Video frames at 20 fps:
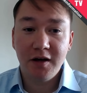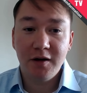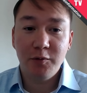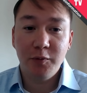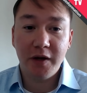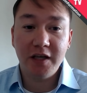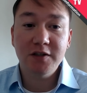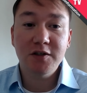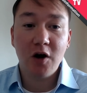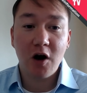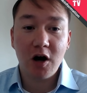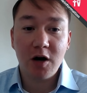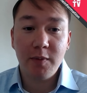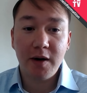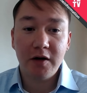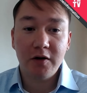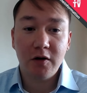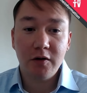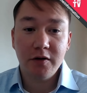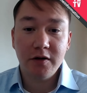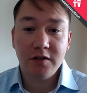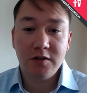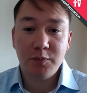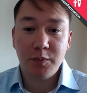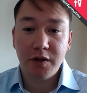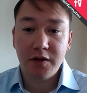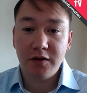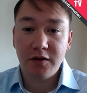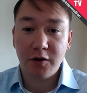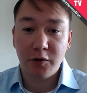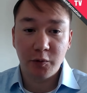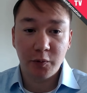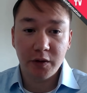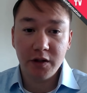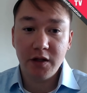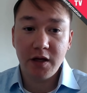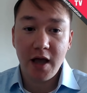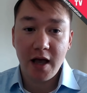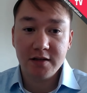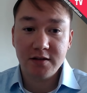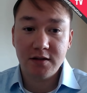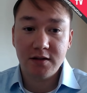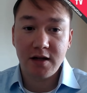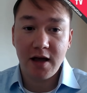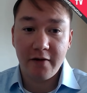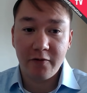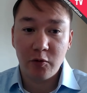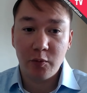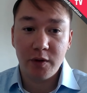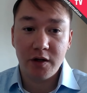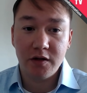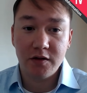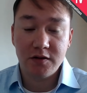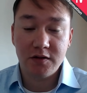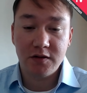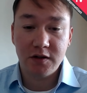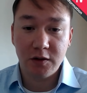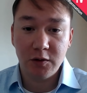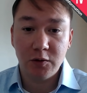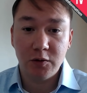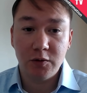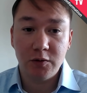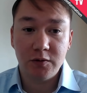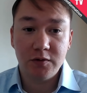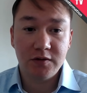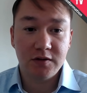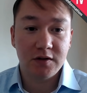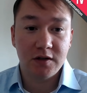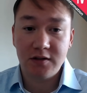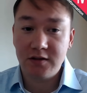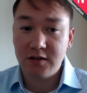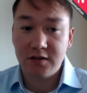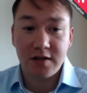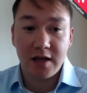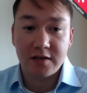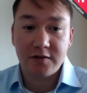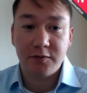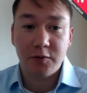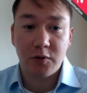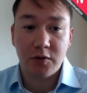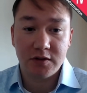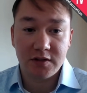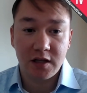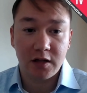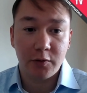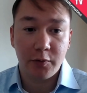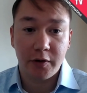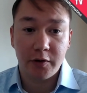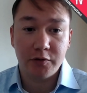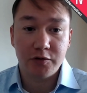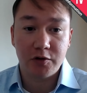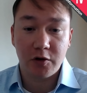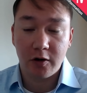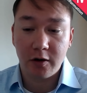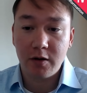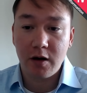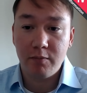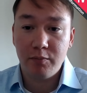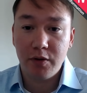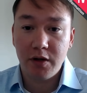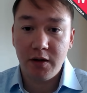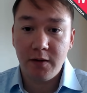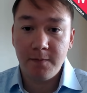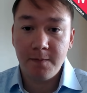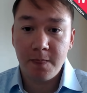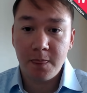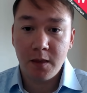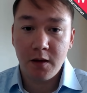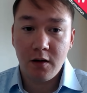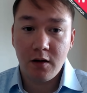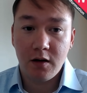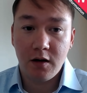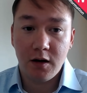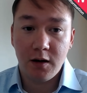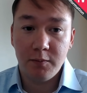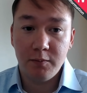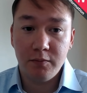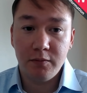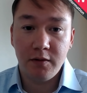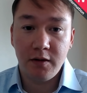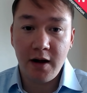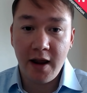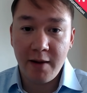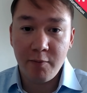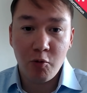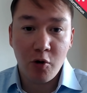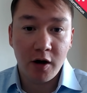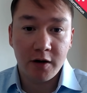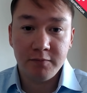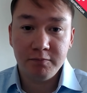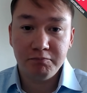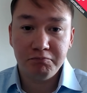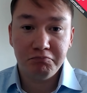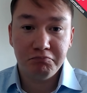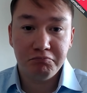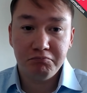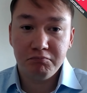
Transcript: We can talk about all this, but there really hasn't ever been a single successful accelerator startup company. Um, name one